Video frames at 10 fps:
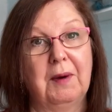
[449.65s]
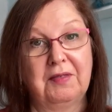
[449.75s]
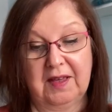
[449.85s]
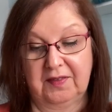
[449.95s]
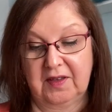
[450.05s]
I
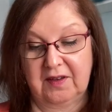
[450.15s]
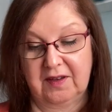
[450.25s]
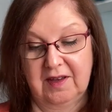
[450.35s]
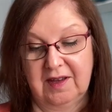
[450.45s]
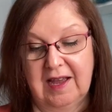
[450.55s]
think the
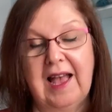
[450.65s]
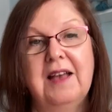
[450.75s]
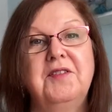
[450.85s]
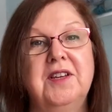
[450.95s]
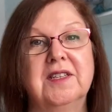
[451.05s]

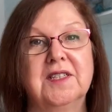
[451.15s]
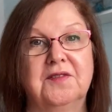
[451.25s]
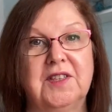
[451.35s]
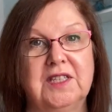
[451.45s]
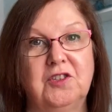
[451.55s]
heaviness of this